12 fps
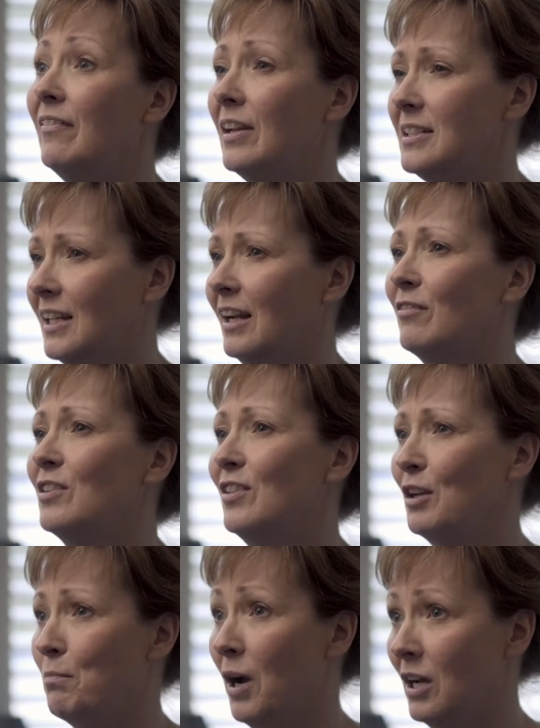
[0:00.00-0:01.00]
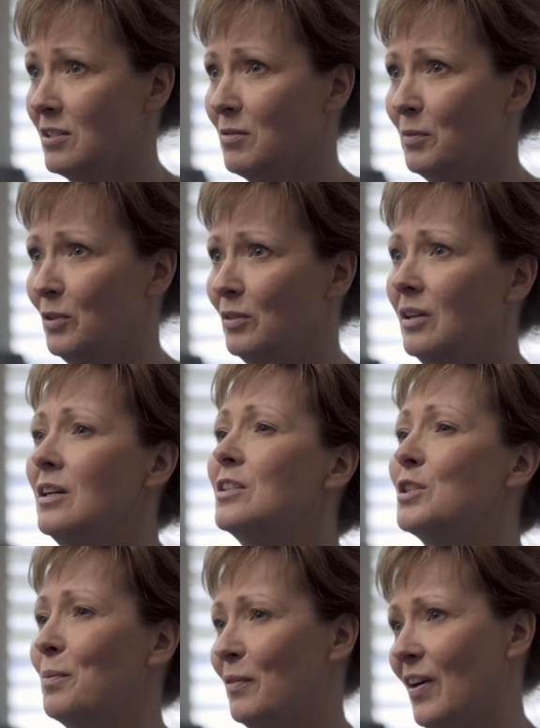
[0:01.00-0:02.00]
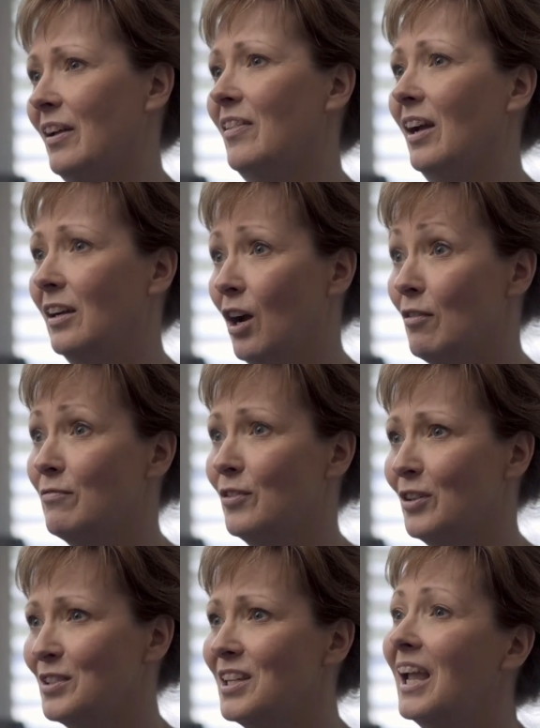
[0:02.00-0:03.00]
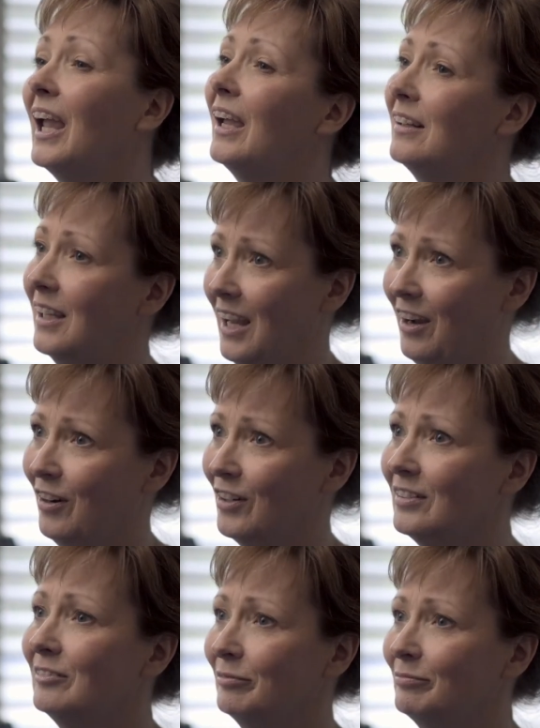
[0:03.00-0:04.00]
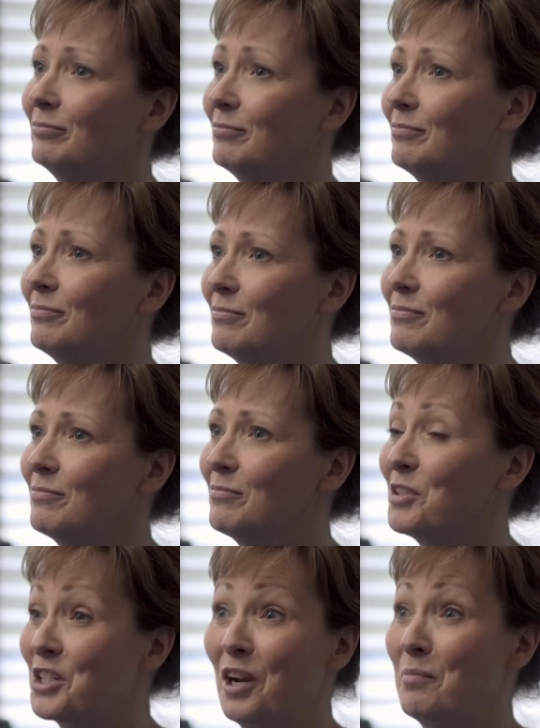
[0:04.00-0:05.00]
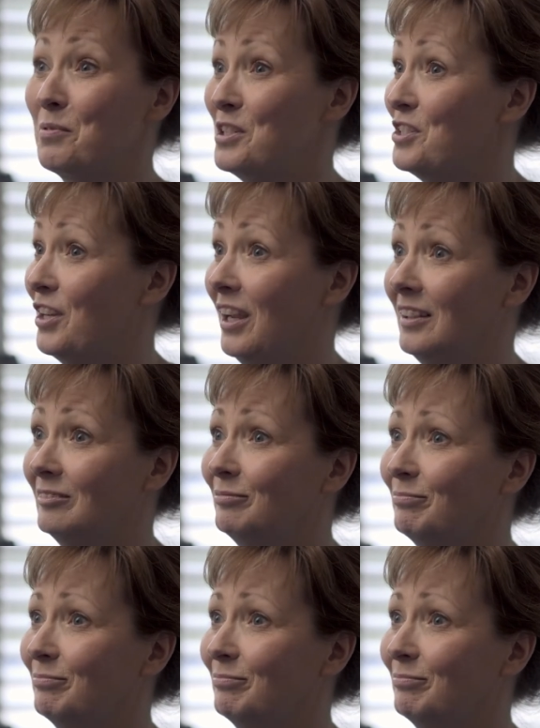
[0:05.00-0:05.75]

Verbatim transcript: and they did everything possible to provide that comfort and care, which I appreciate.